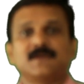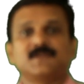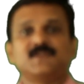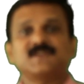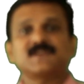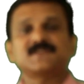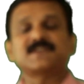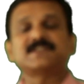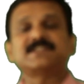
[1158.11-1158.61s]

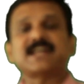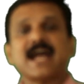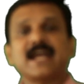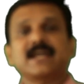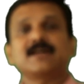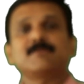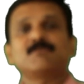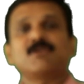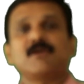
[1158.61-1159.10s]
This is the
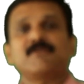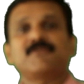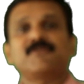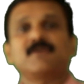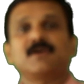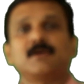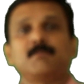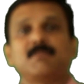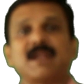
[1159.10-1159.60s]
diagram of
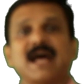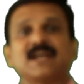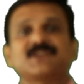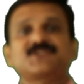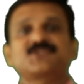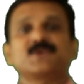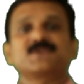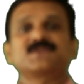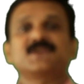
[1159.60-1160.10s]

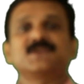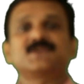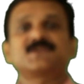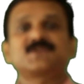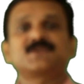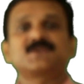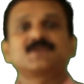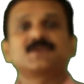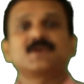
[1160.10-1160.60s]

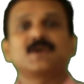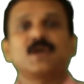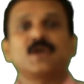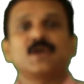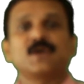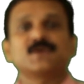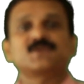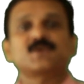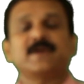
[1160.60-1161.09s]
blastocysts.
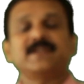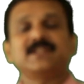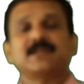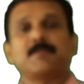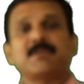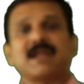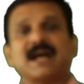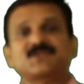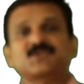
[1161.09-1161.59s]
So in the
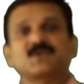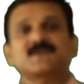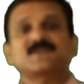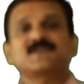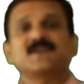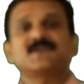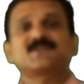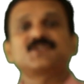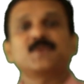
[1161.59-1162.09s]

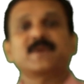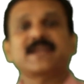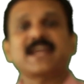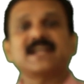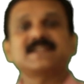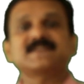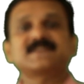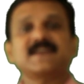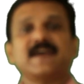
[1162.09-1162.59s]
blastocyst, you
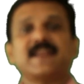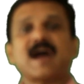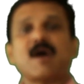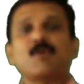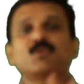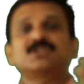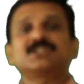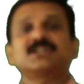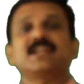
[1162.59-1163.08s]
can see an
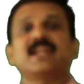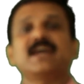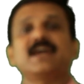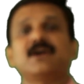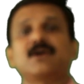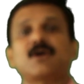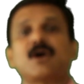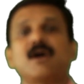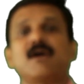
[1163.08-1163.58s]
outer
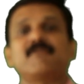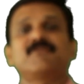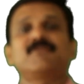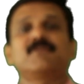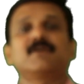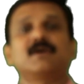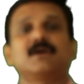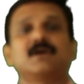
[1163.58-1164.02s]
layer of